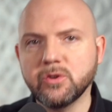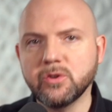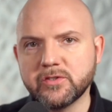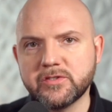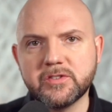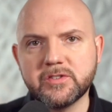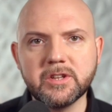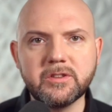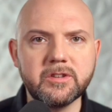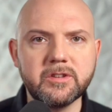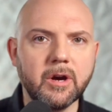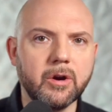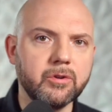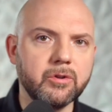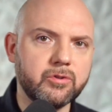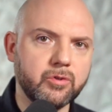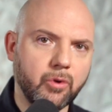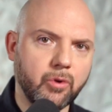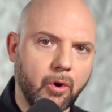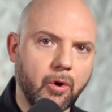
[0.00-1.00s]
You sit
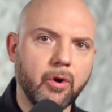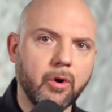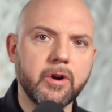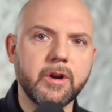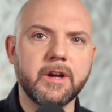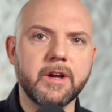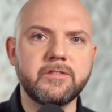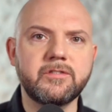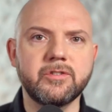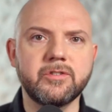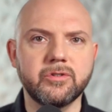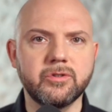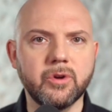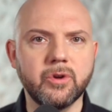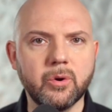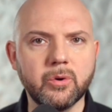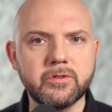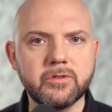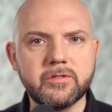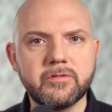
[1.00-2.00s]
down to organize your
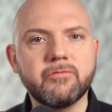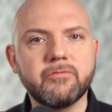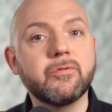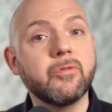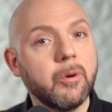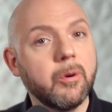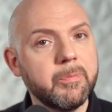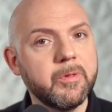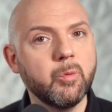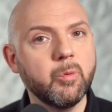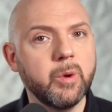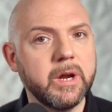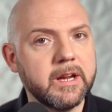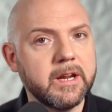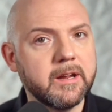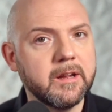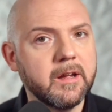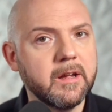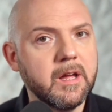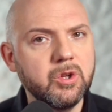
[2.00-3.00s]
notes from the
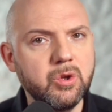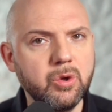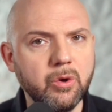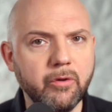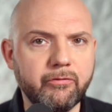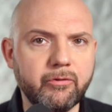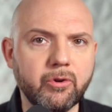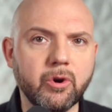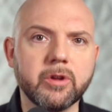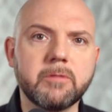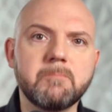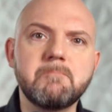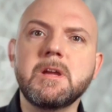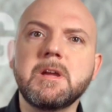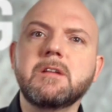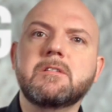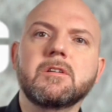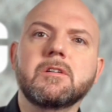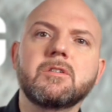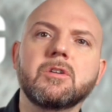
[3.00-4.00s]
week. You've got
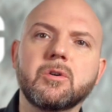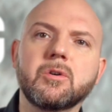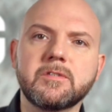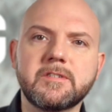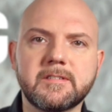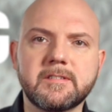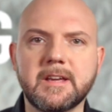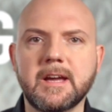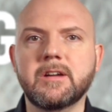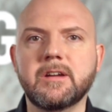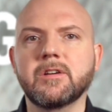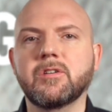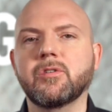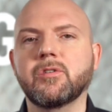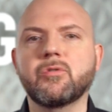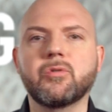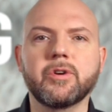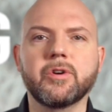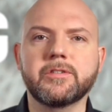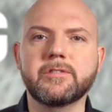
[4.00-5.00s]
meeting notes scattered
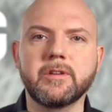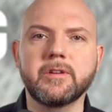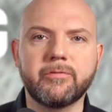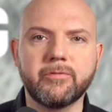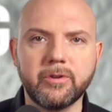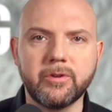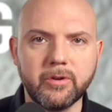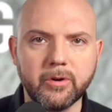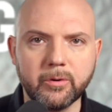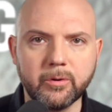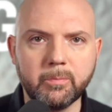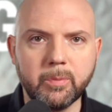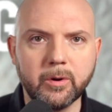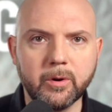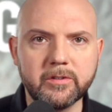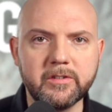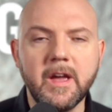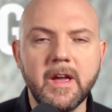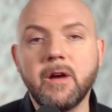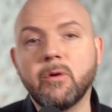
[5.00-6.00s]
across different
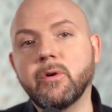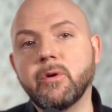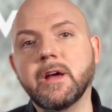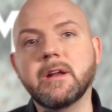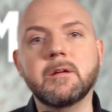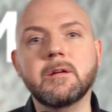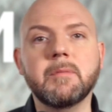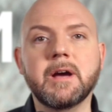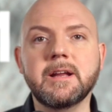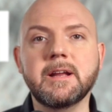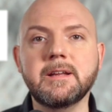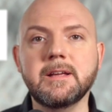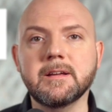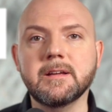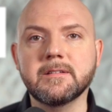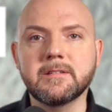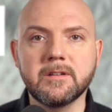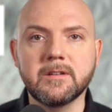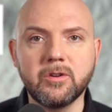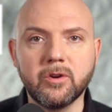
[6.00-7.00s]
notebooks, random
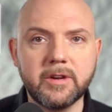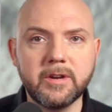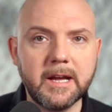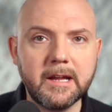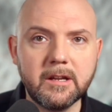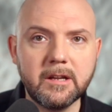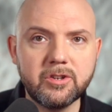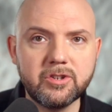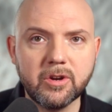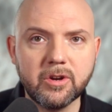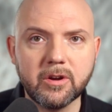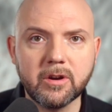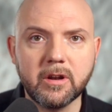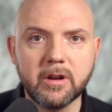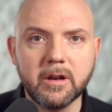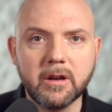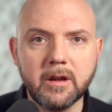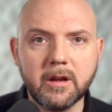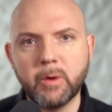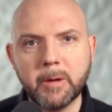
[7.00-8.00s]
ideas in your daily
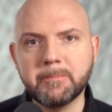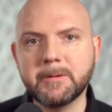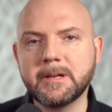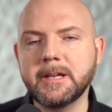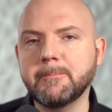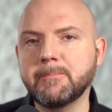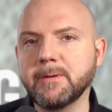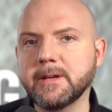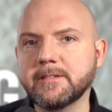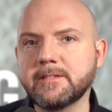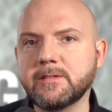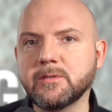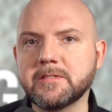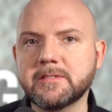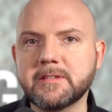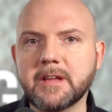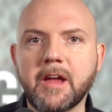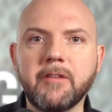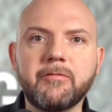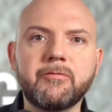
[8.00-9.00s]
journal, web clippings you
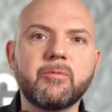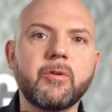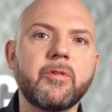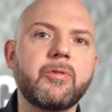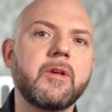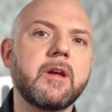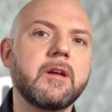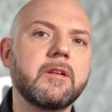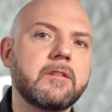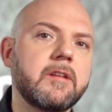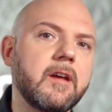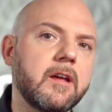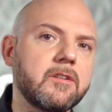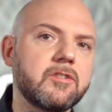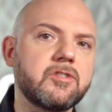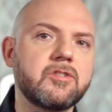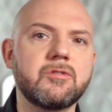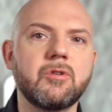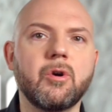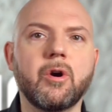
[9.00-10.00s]
saved with the
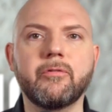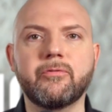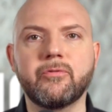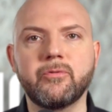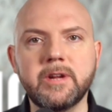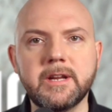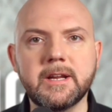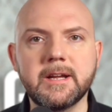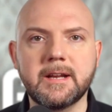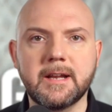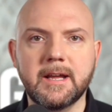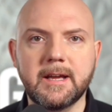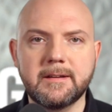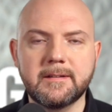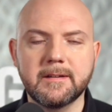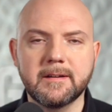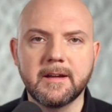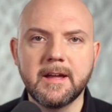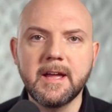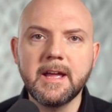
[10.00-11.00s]
intention of reading
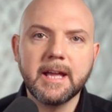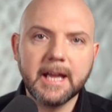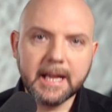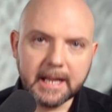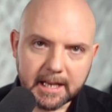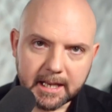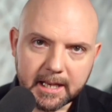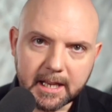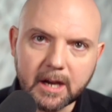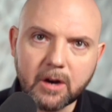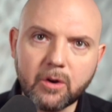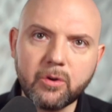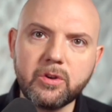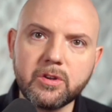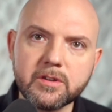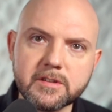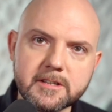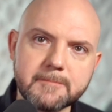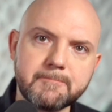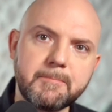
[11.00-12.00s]
later, and now
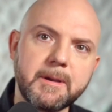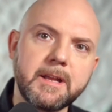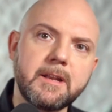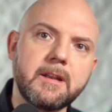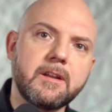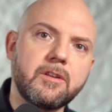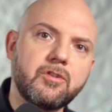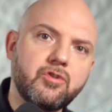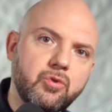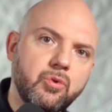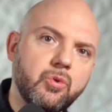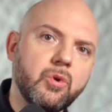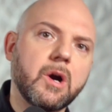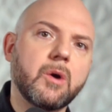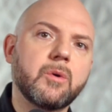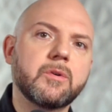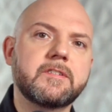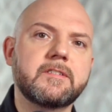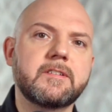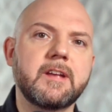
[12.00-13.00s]
you're spending 2
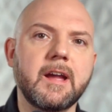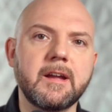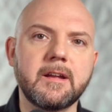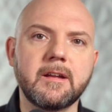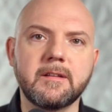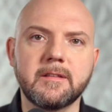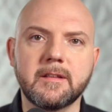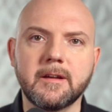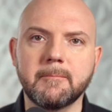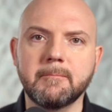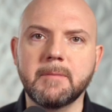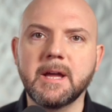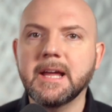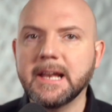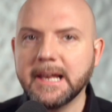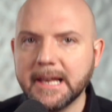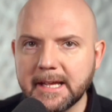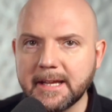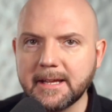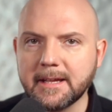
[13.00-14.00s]
hours tagging them,
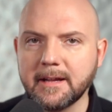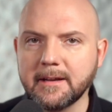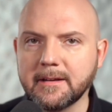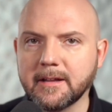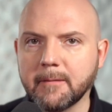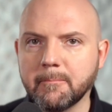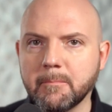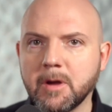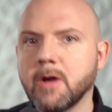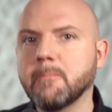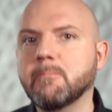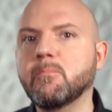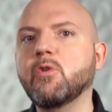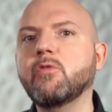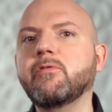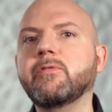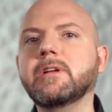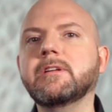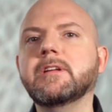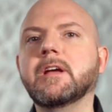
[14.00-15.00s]
linking them,
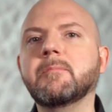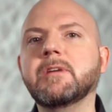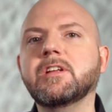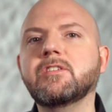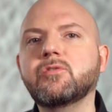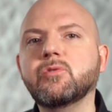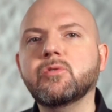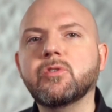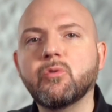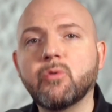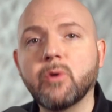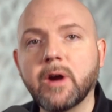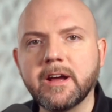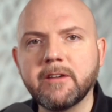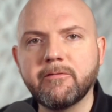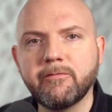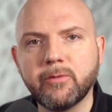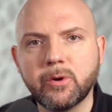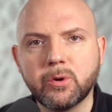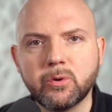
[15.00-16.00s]
moving them into the
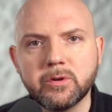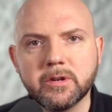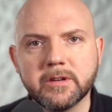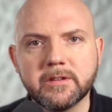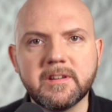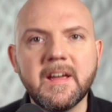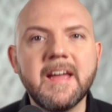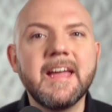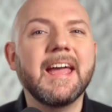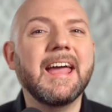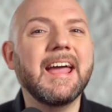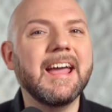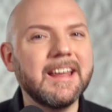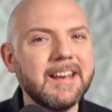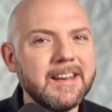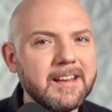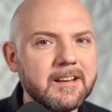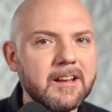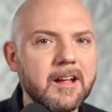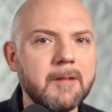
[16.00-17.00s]
right folders,
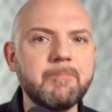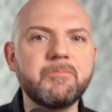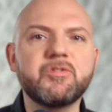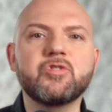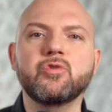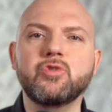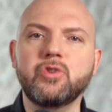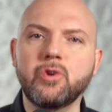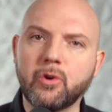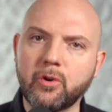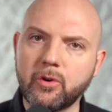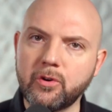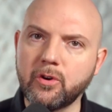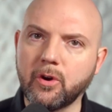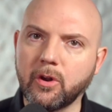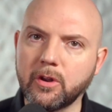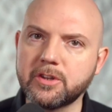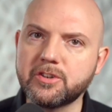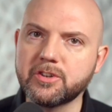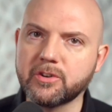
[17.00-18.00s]
adding them to your
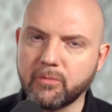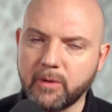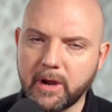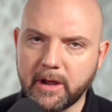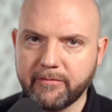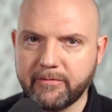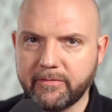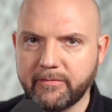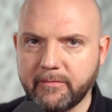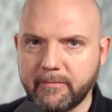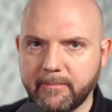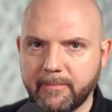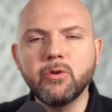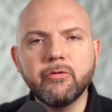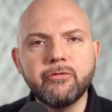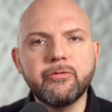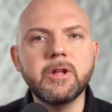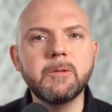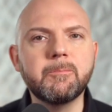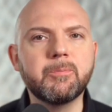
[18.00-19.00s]
knowledge graph.
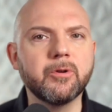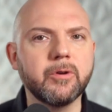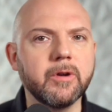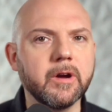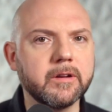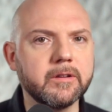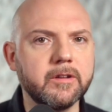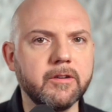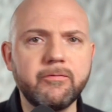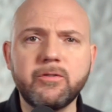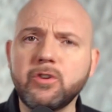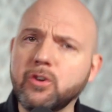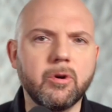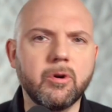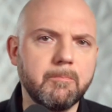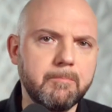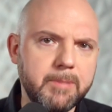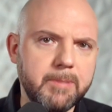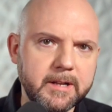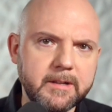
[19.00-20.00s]
You feel productive,
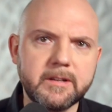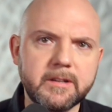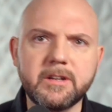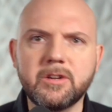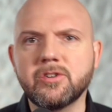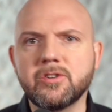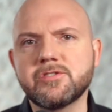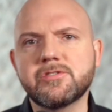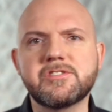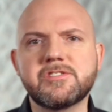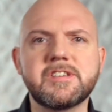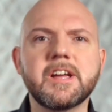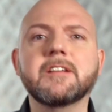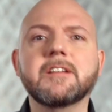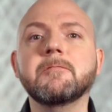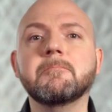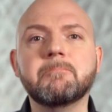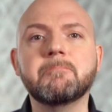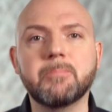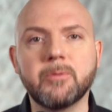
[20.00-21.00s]
you're building your
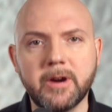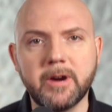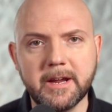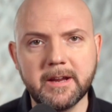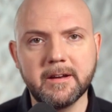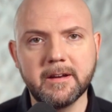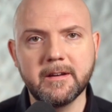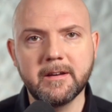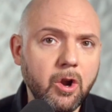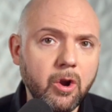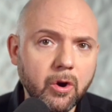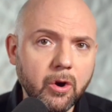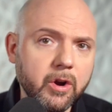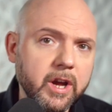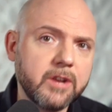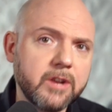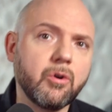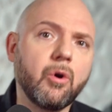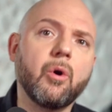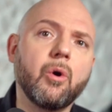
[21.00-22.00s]
second brain. Look
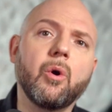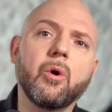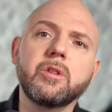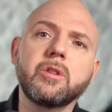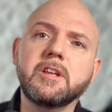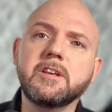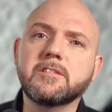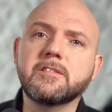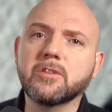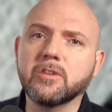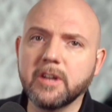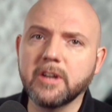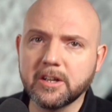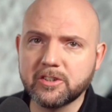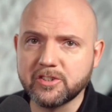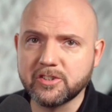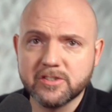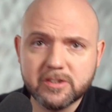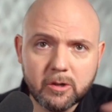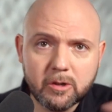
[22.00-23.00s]
at all these
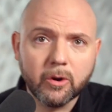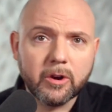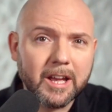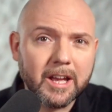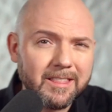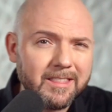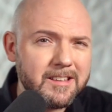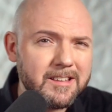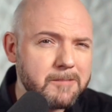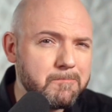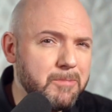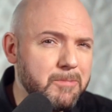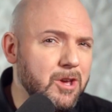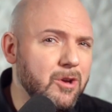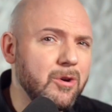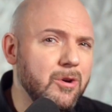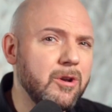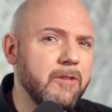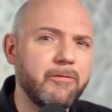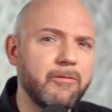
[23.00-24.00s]
connections, look at this
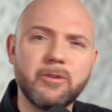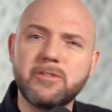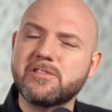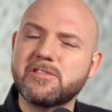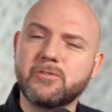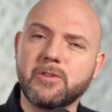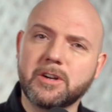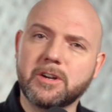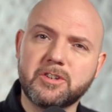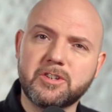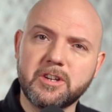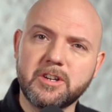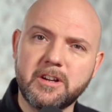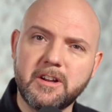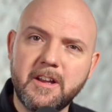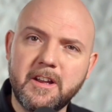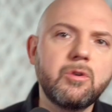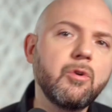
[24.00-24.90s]
beautiful structure.